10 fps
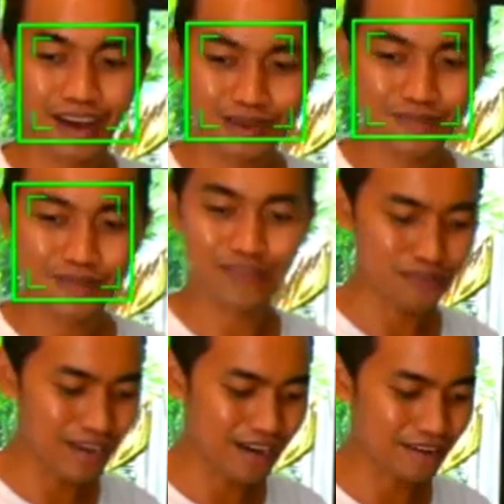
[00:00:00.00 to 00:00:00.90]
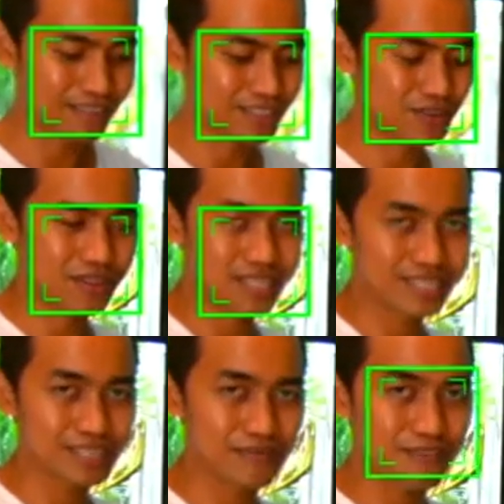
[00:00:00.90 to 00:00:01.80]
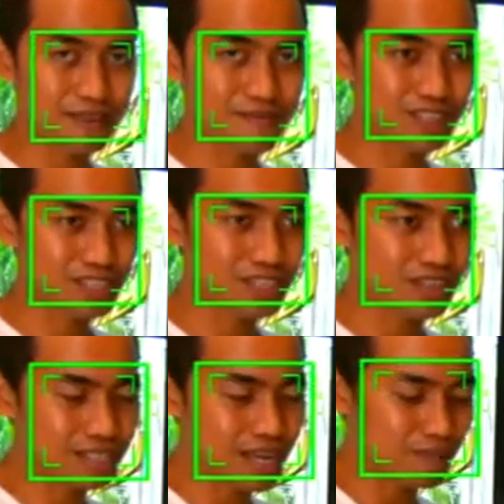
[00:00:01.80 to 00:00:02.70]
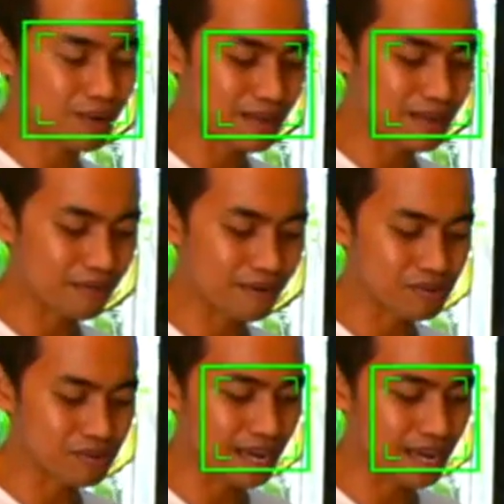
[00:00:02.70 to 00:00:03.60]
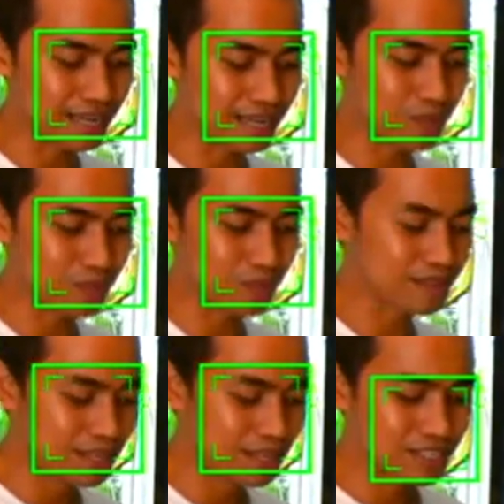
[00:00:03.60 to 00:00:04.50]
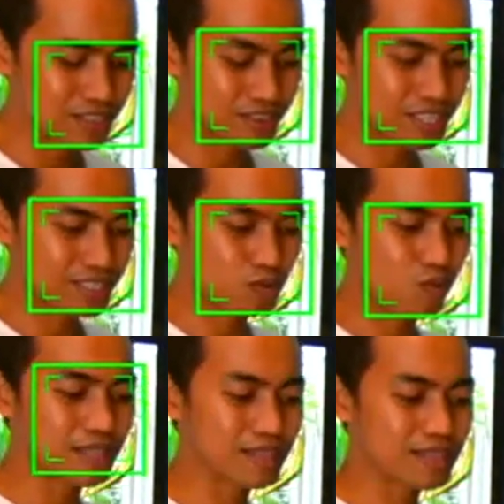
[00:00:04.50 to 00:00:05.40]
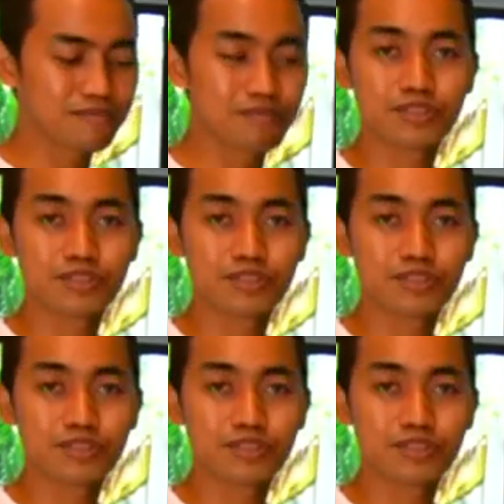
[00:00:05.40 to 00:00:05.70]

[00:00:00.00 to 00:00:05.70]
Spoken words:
if you have it. So this is a Fiber G supplement from USANA as well. So just 1 tablespoon